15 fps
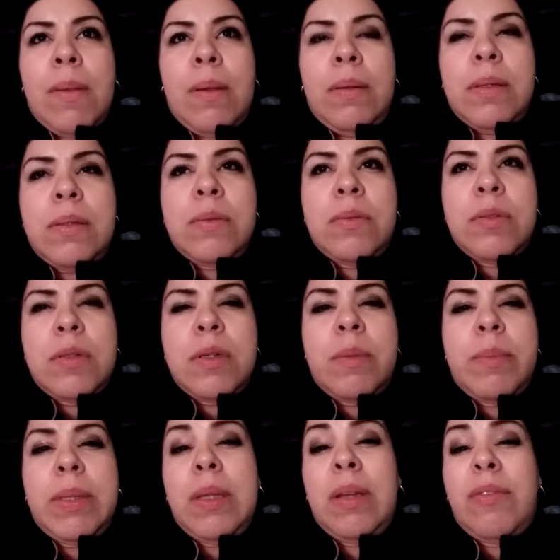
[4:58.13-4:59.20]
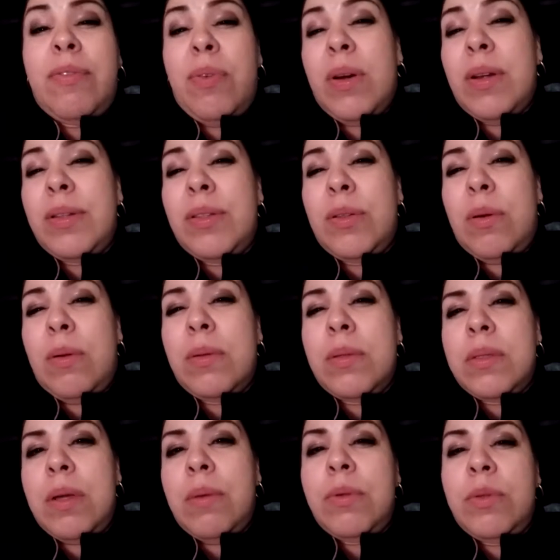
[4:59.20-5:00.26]
Unless it was going to be like for
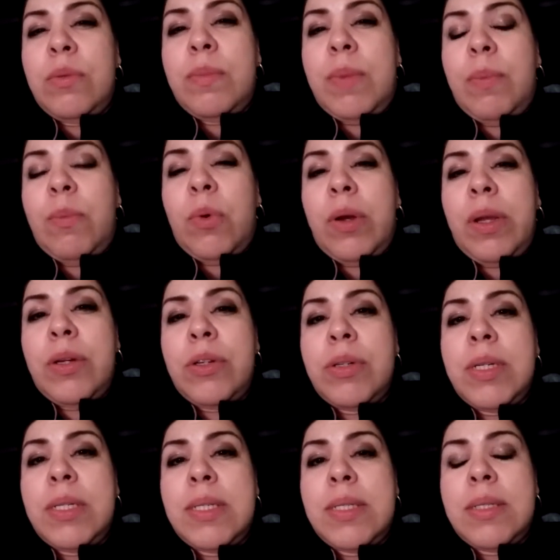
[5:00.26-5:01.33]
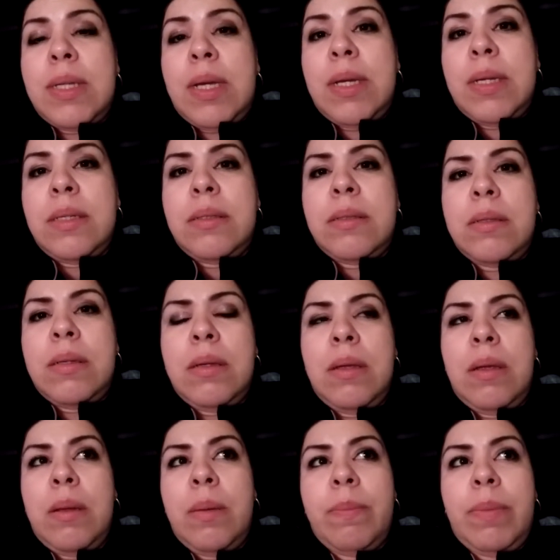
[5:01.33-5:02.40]
adults, I would do my more intricate designs.
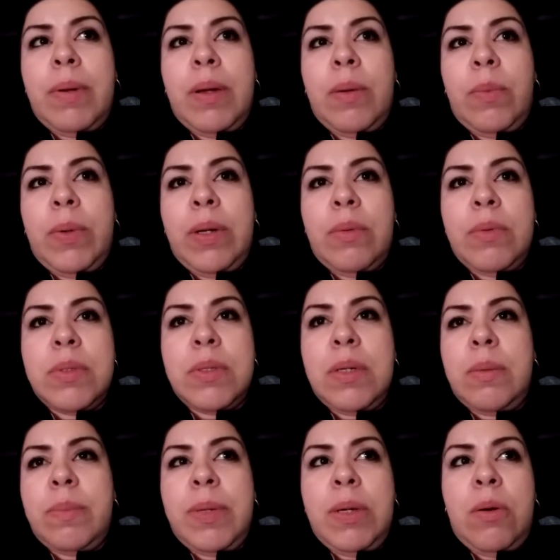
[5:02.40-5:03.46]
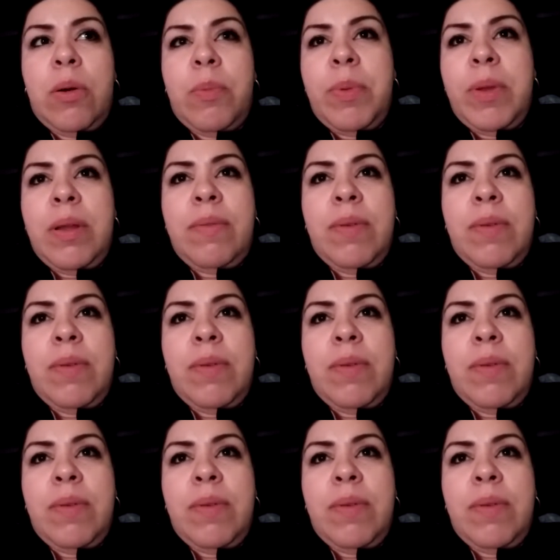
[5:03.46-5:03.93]
But when it was going to be corporate